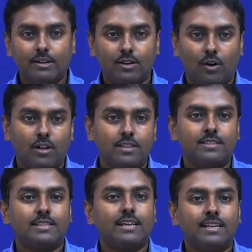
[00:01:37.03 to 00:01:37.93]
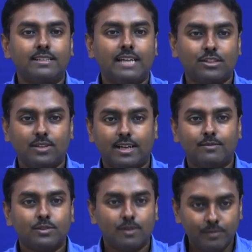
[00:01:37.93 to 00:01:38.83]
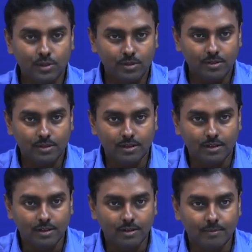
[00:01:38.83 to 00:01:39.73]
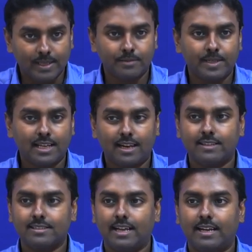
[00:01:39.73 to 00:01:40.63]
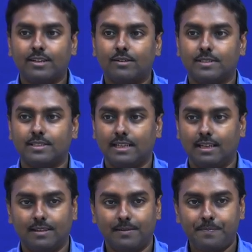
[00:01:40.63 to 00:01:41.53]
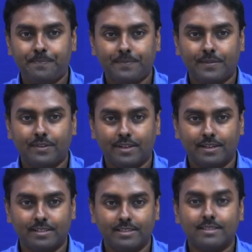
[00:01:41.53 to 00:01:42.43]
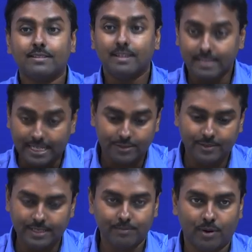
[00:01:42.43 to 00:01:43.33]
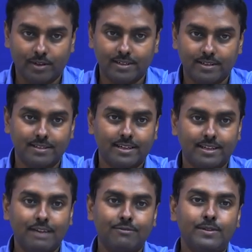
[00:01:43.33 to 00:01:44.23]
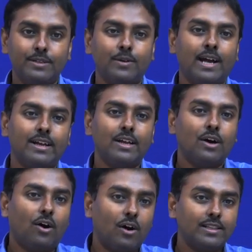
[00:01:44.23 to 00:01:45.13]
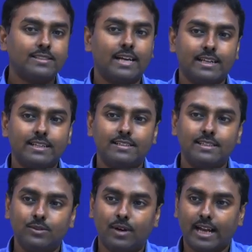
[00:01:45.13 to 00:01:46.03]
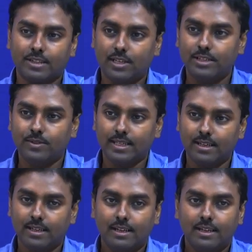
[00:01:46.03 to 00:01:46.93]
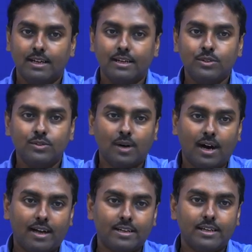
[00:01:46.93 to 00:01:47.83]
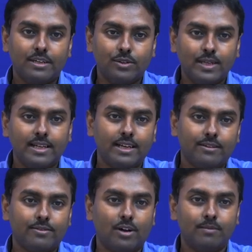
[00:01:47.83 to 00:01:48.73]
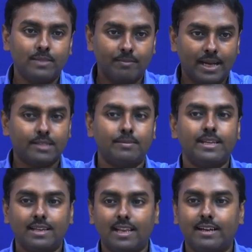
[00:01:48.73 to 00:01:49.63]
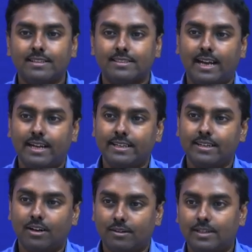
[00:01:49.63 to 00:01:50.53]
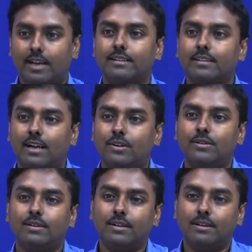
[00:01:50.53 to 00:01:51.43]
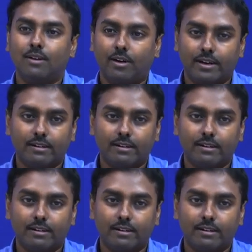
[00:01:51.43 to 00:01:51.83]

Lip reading: all this circuitry actually comes from your mathematical understanding of the signal. Okay. That is very important, that everywhere all the circuitry you are actually doing, you are doing it from the mathematical understanding of the underground or